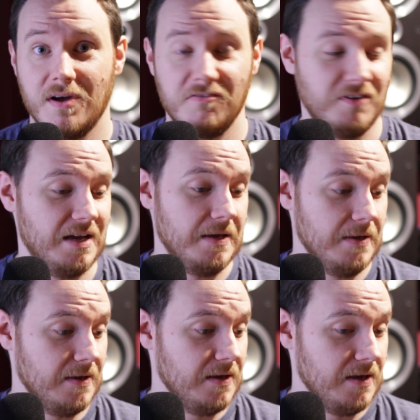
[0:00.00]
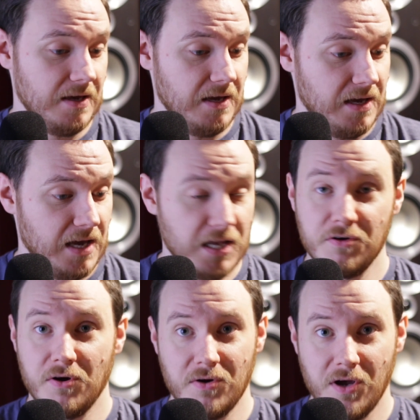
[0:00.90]
Wi-Fi in
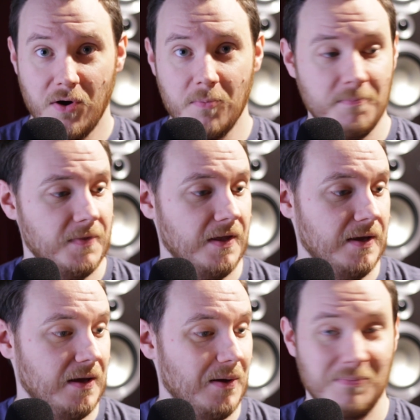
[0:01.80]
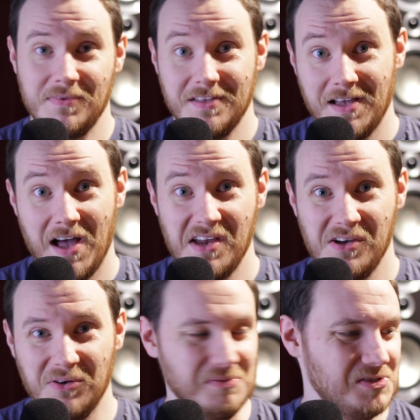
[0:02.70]
your own home? I
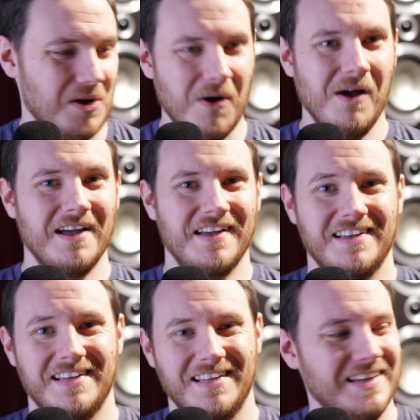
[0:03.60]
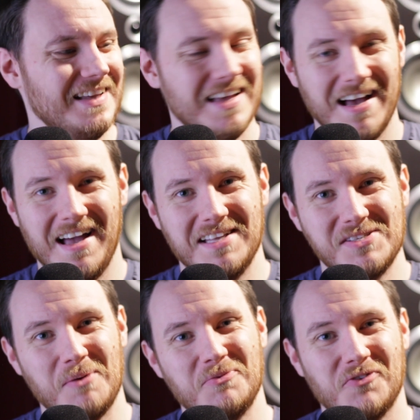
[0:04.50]
don't, so I had
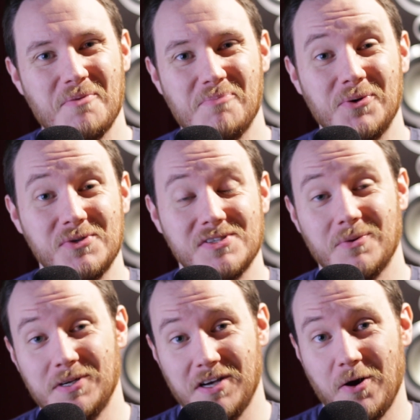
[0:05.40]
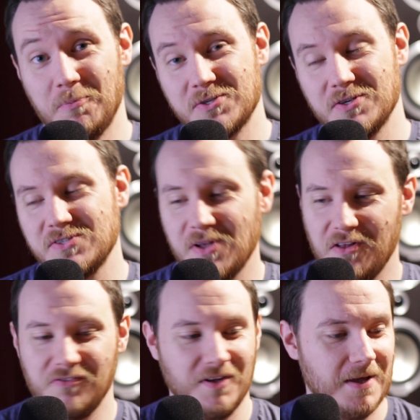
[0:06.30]
to opt for a booster, which I hope is going to
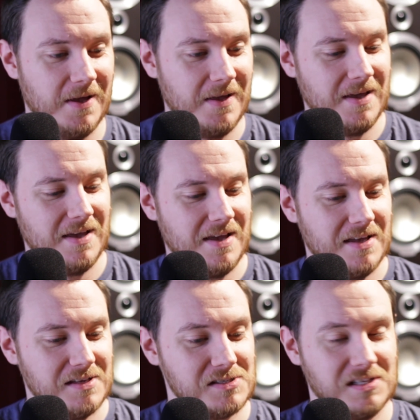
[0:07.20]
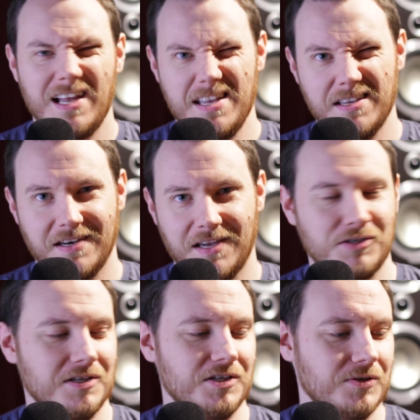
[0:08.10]
solve slight
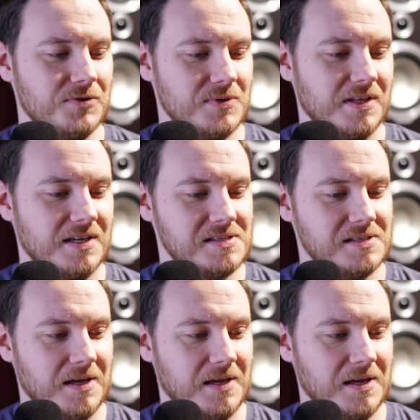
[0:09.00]
connection issues with this.